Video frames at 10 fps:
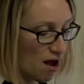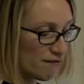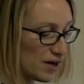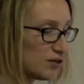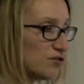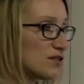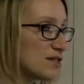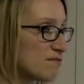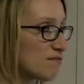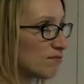They're
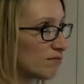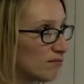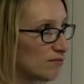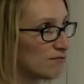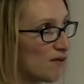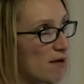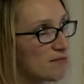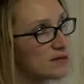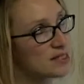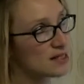using them
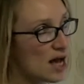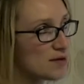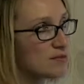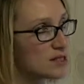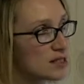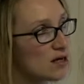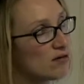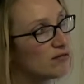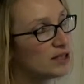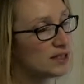sometimes
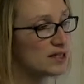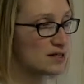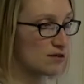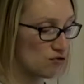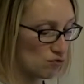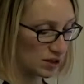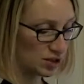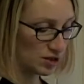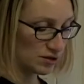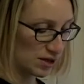really as raw
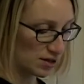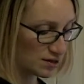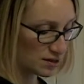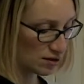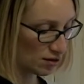materials,